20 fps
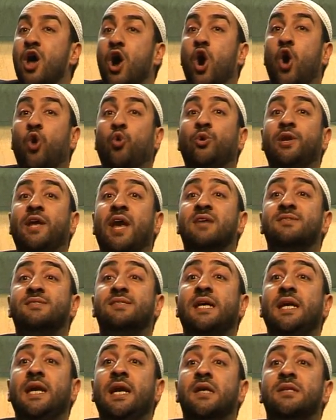O
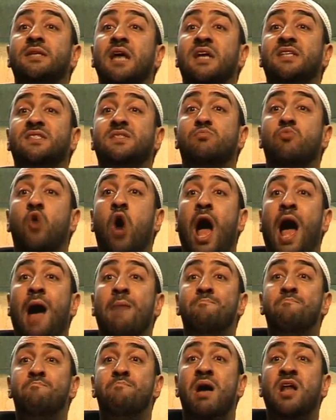Yazid, is
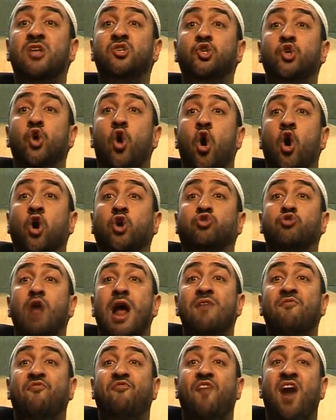Muhammad your
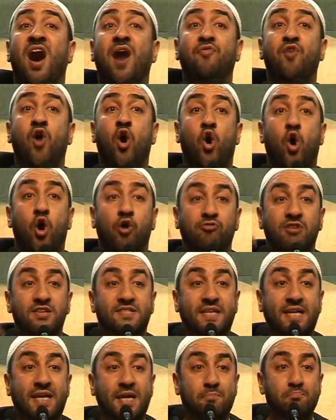grandfather or
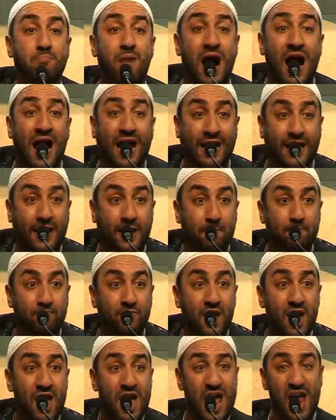is he mine?
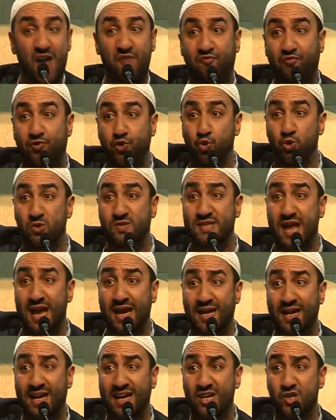If you
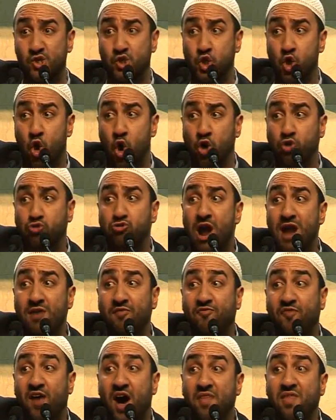say he's your
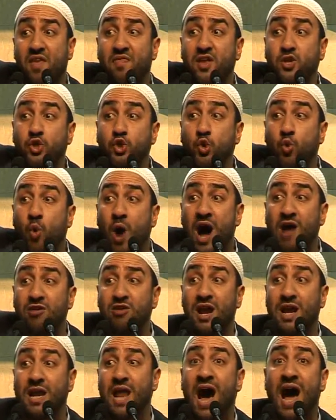grandfather, then you
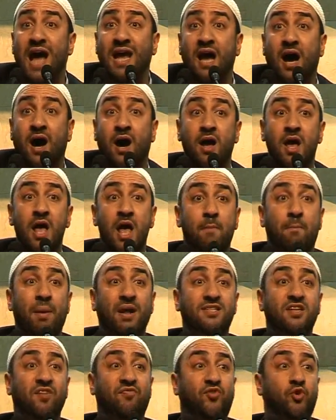are a liar.
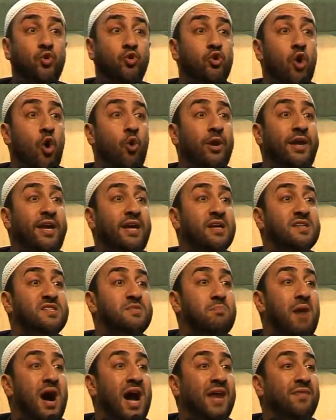But if you know he
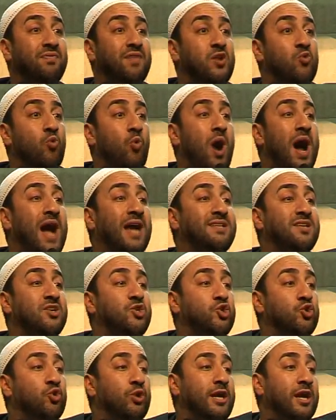is mine, then why
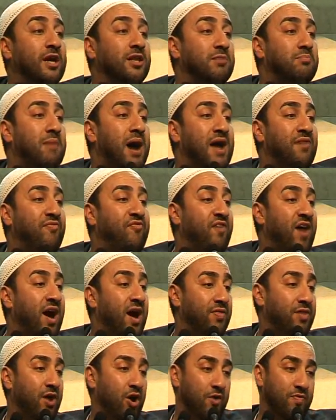did you kill my
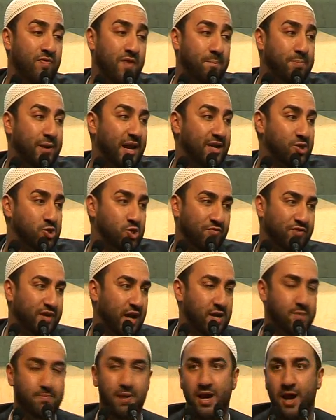father on the plains of
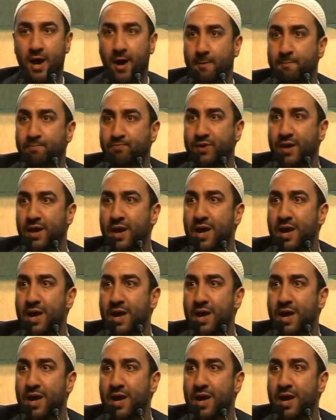Karbala?